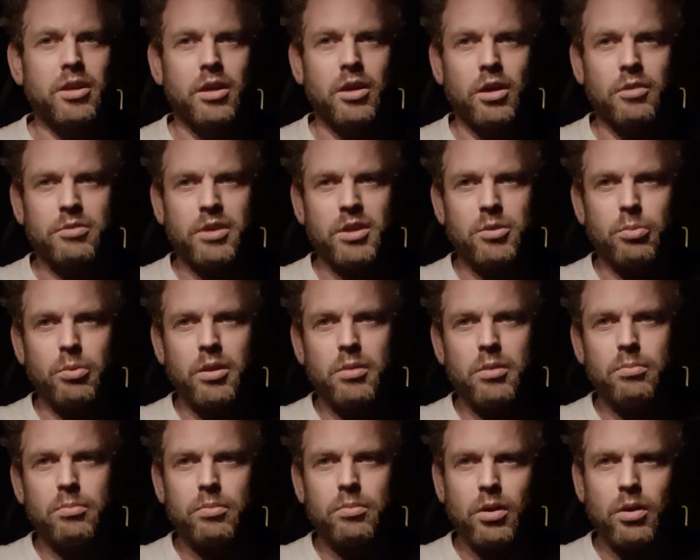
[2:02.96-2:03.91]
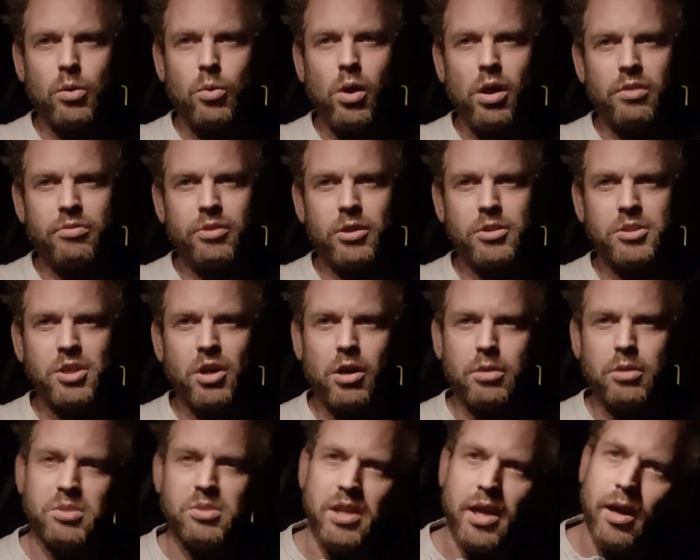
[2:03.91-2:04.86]
I've gigged with him quite a few
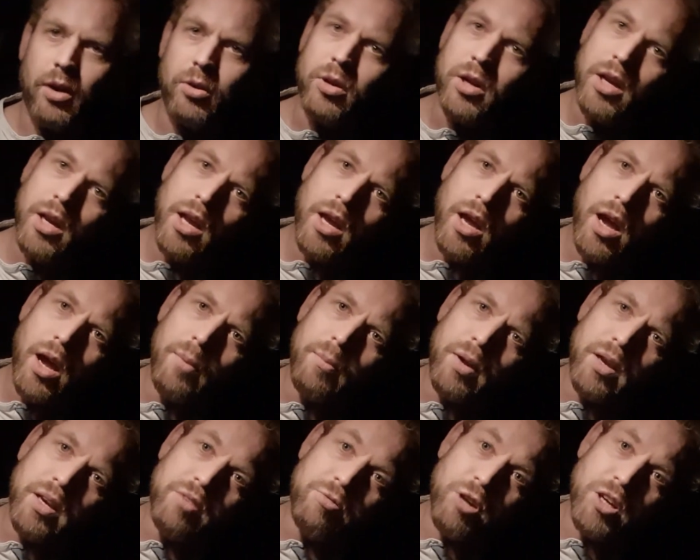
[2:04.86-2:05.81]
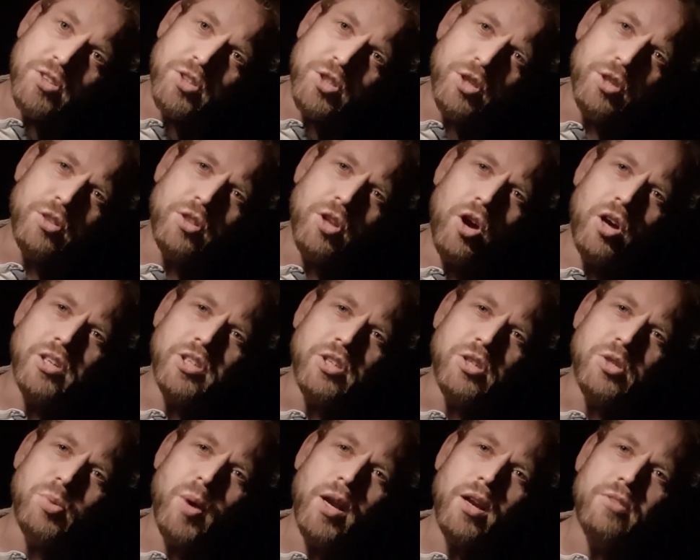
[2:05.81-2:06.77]
times now, and he runs good nights
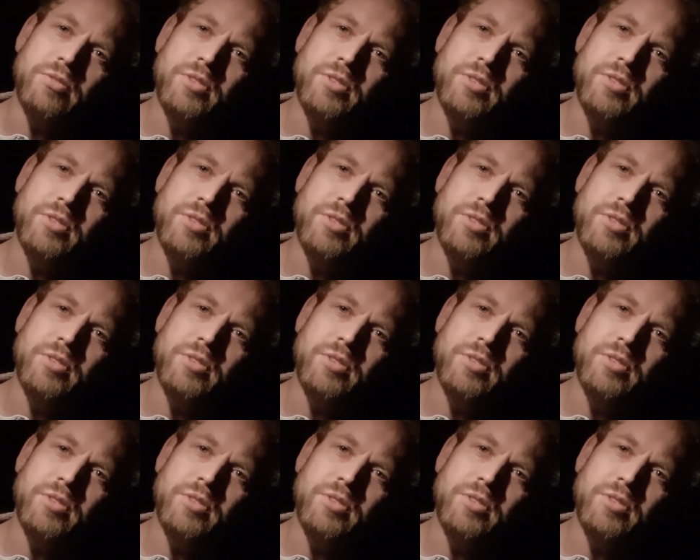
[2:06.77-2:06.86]
as well.